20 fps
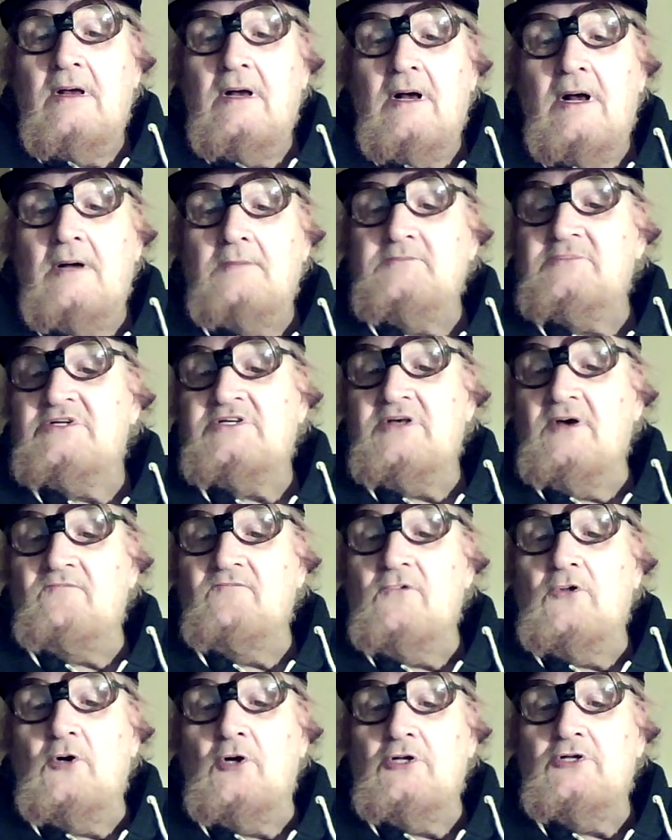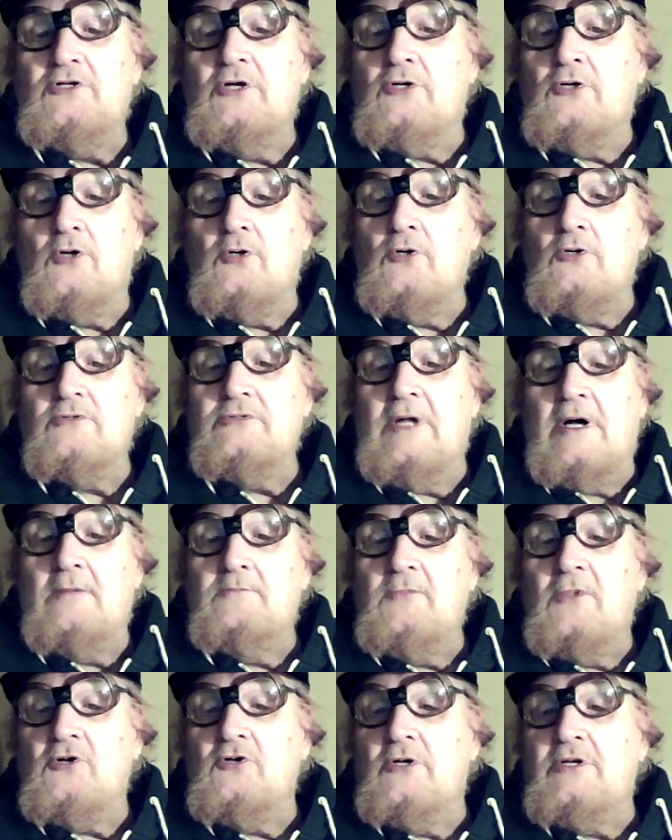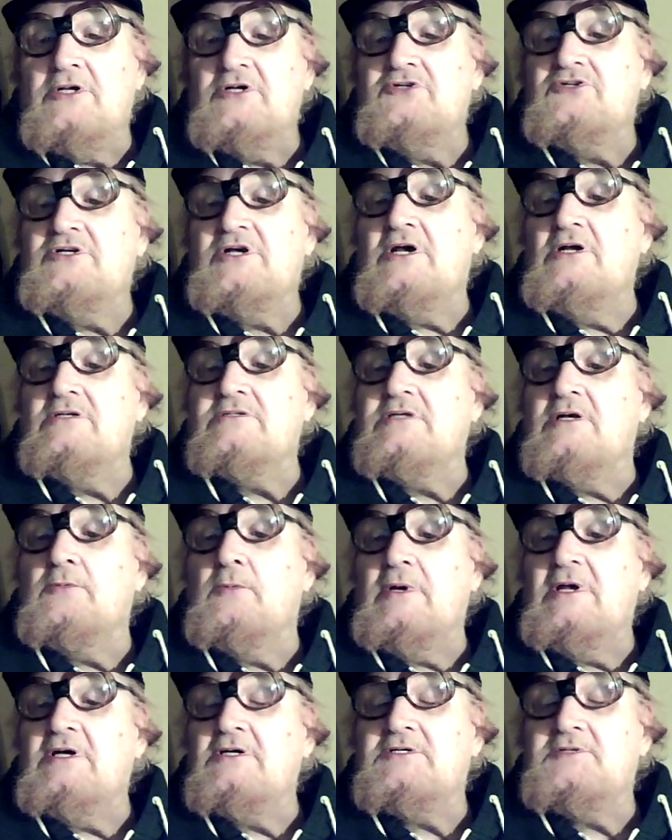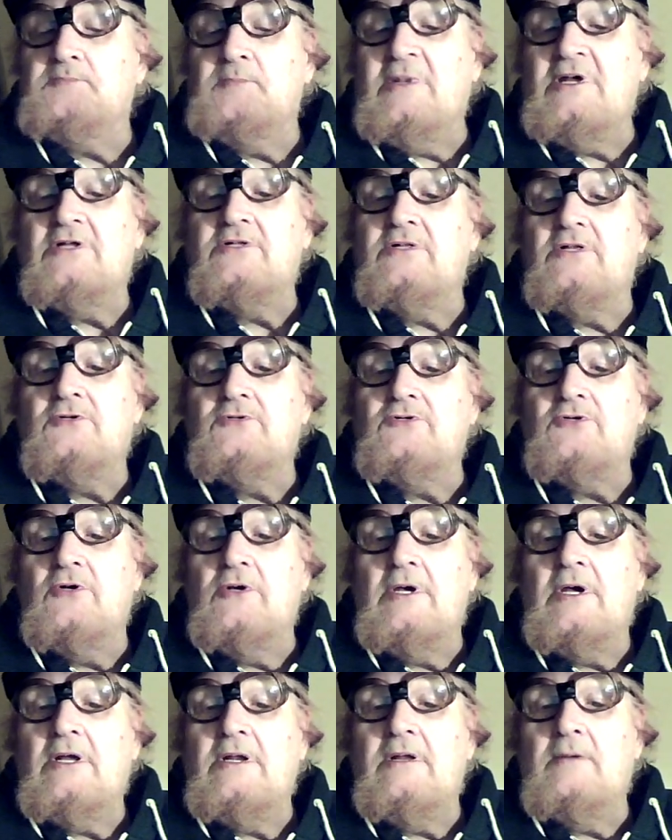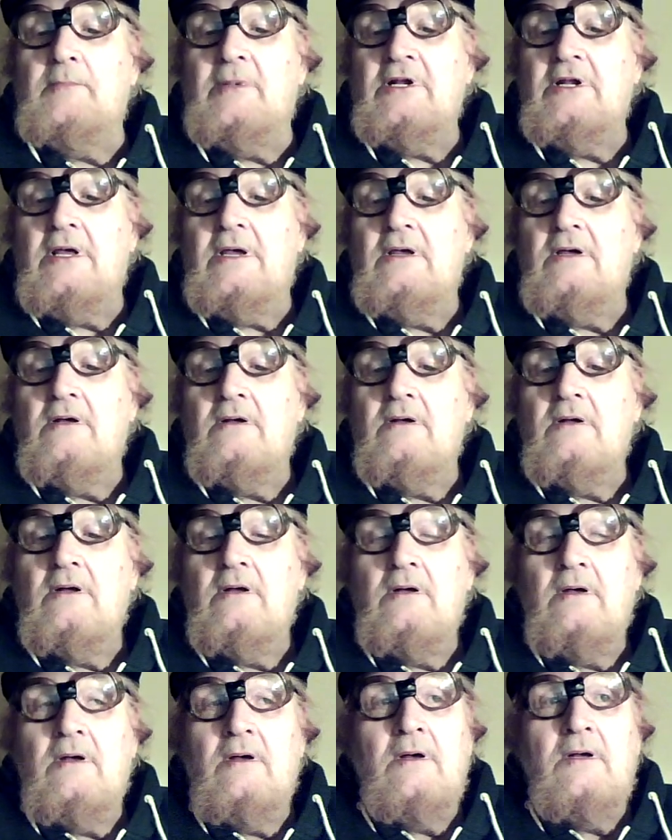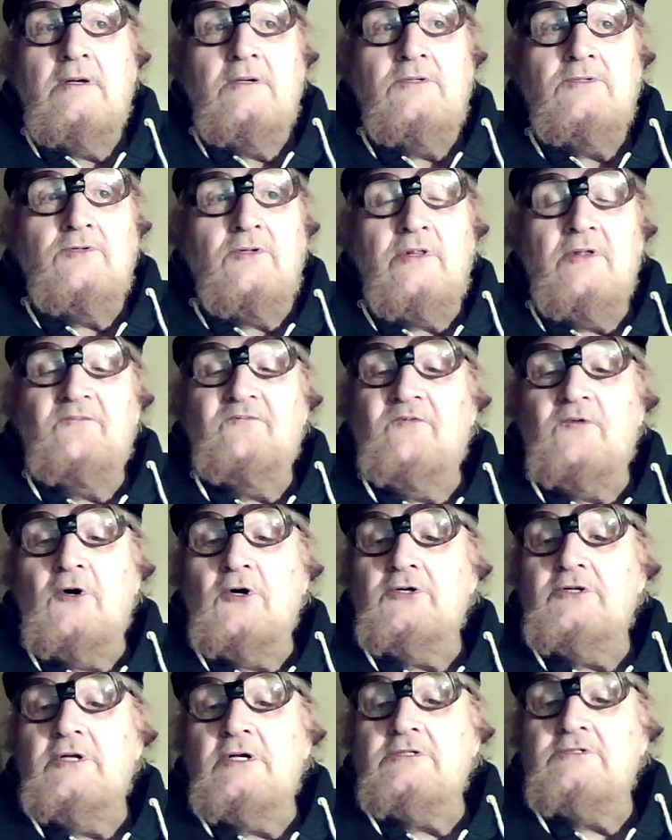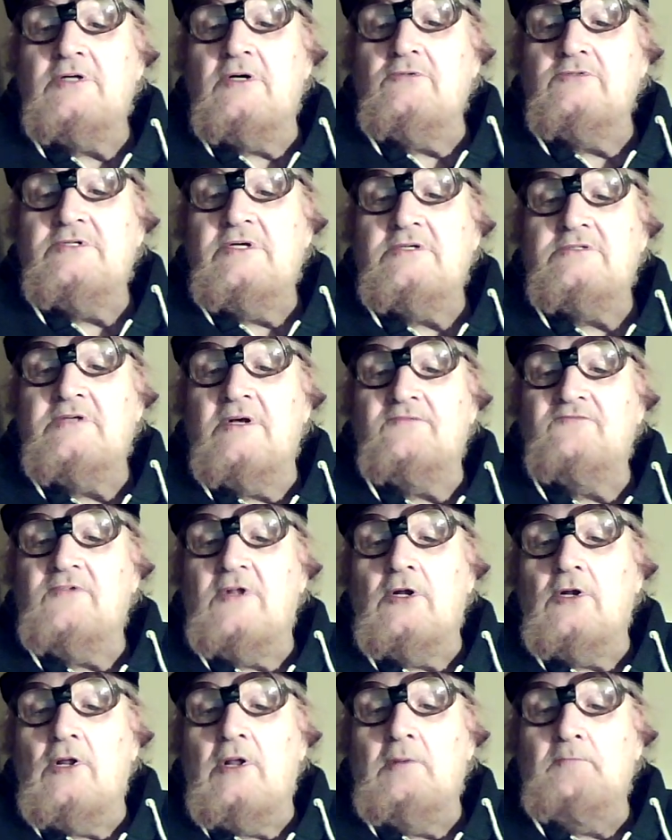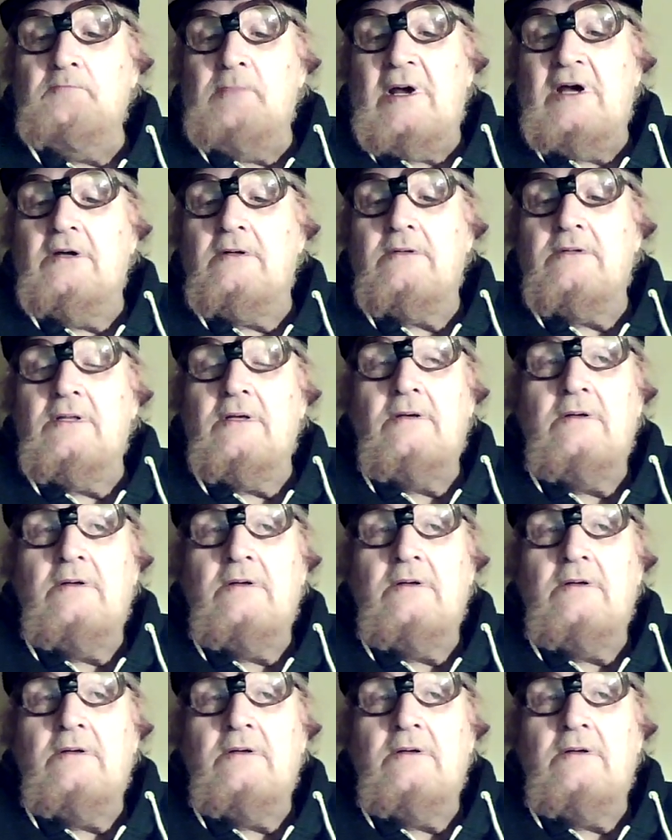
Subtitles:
I'm 70-odd-year-old, I'm not going to change the way I speak to suit anybody. So the foreigners will just have to lump it.